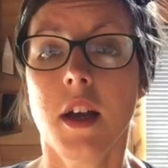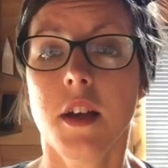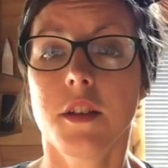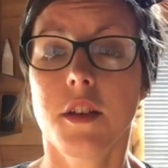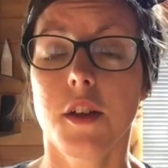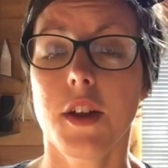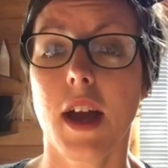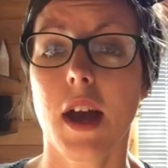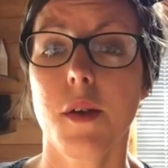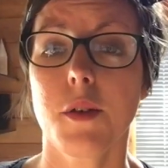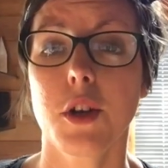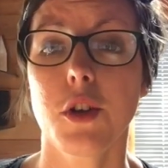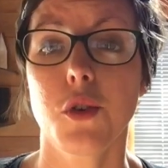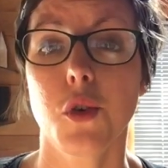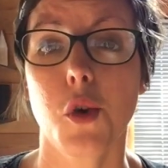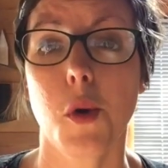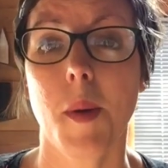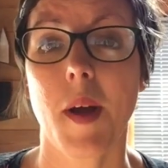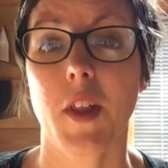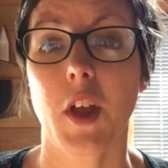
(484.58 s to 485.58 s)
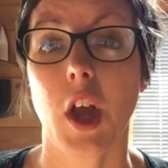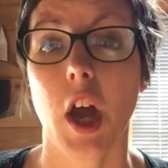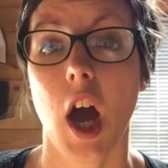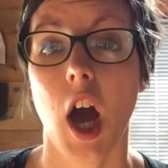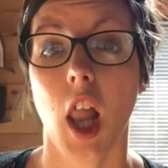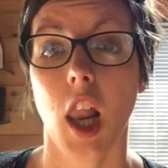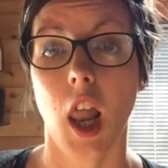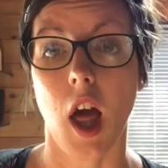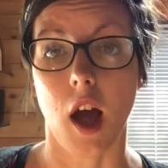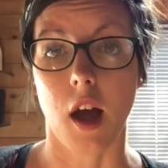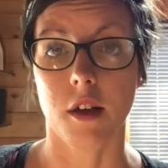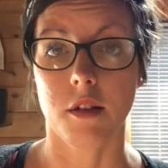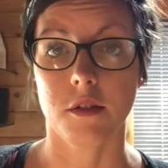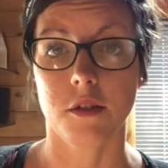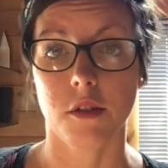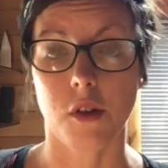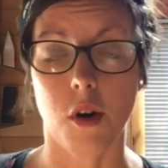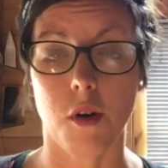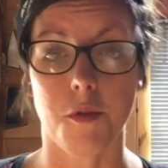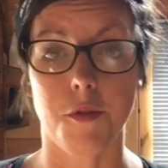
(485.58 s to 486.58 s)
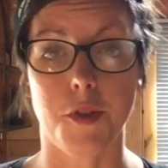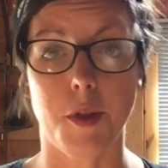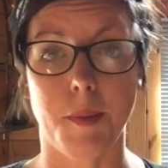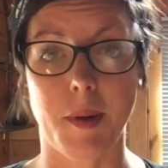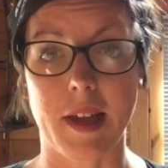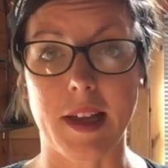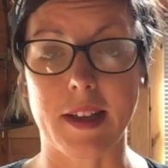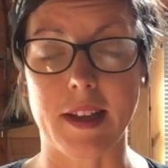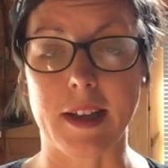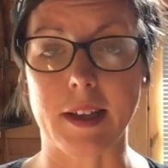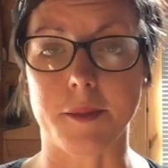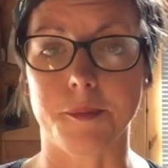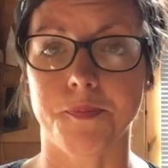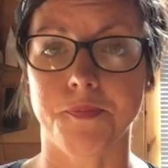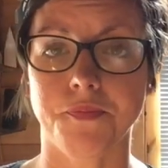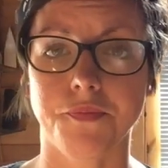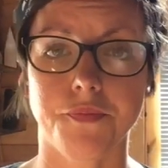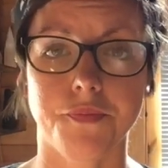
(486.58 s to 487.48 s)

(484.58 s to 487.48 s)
So now I'm going to talk about the colour of the bleeding.